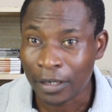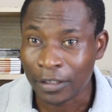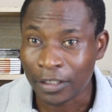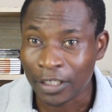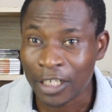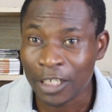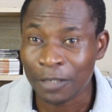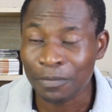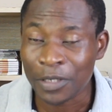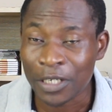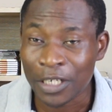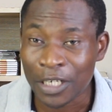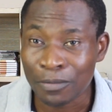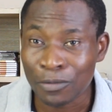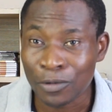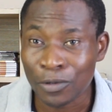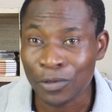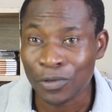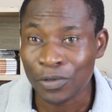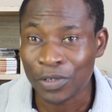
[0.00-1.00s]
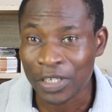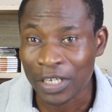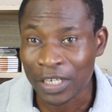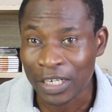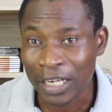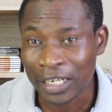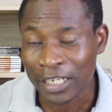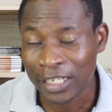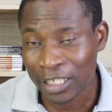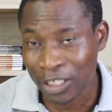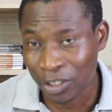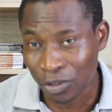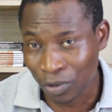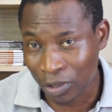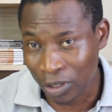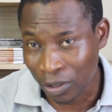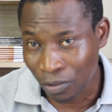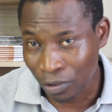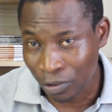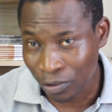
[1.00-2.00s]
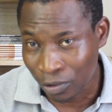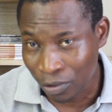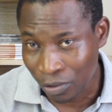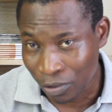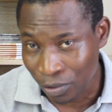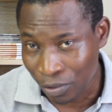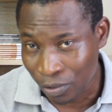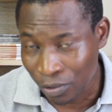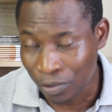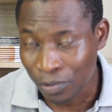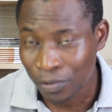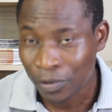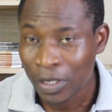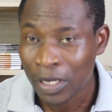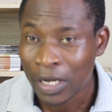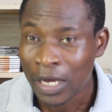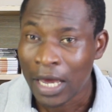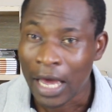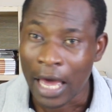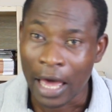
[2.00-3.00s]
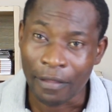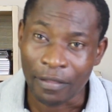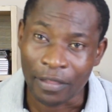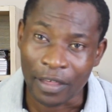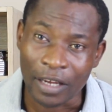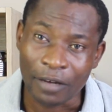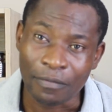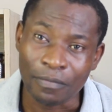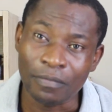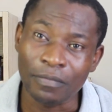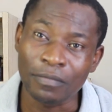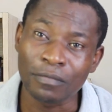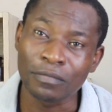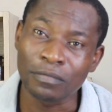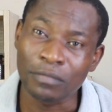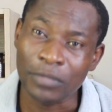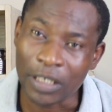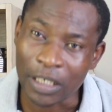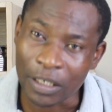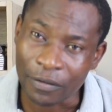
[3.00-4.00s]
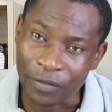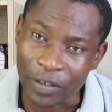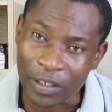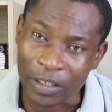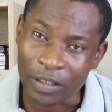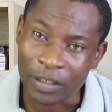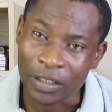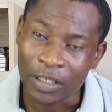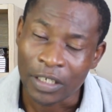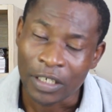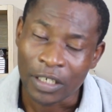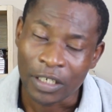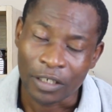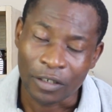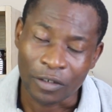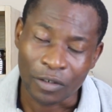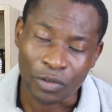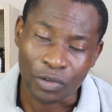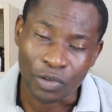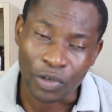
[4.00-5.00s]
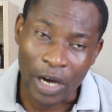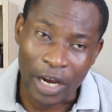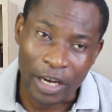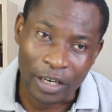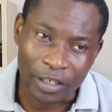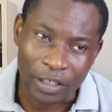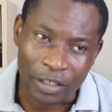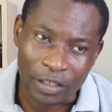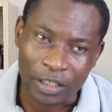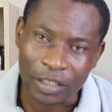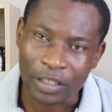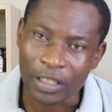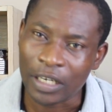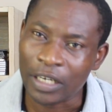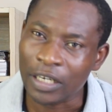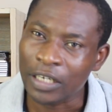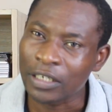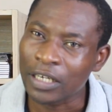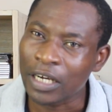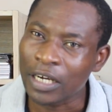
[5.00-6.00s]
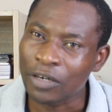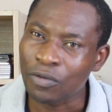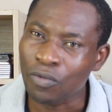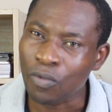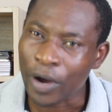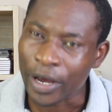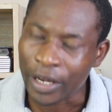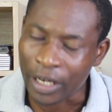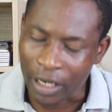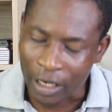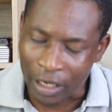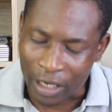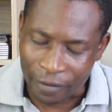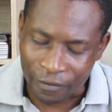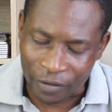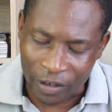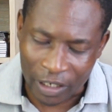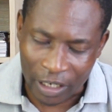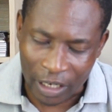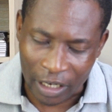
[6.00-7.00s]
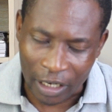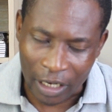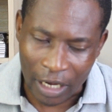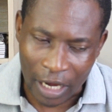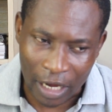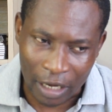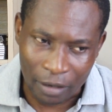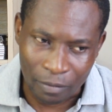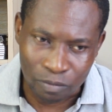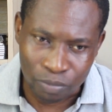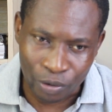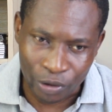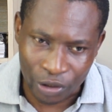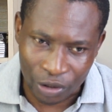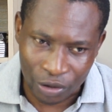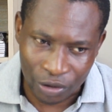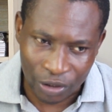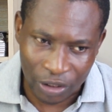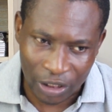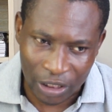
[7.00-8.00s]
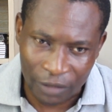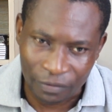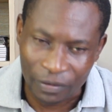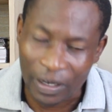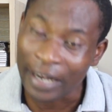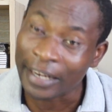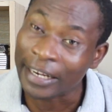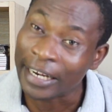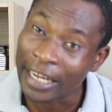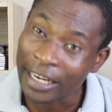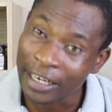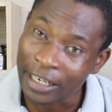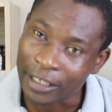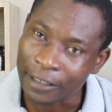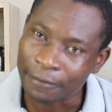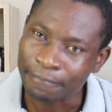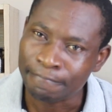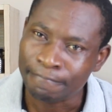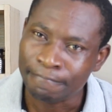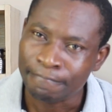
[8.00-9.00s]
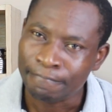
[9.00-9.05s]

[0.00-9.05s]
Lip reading: Just being able to say that this is what I want to do, and then giving, you know, trying it and working every day and pushing yourself and learning